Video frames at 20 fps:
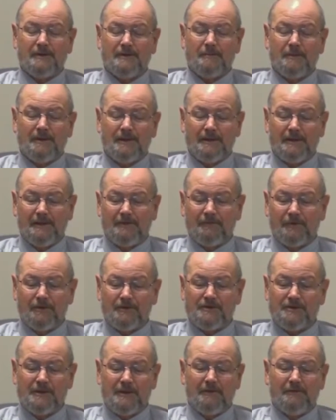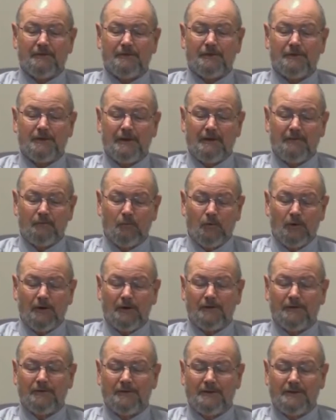beginning of verse 7, then you have
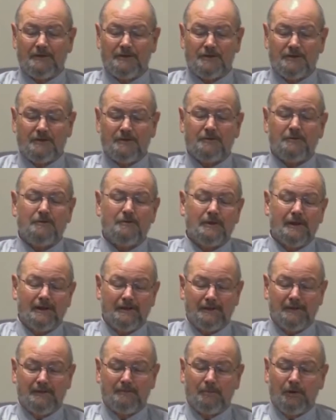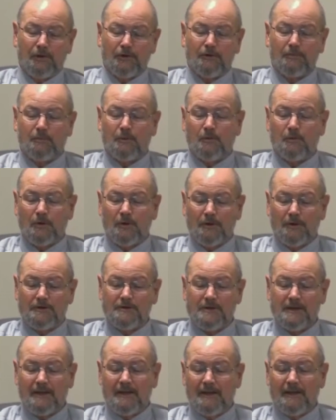1, then 2, and then multiple words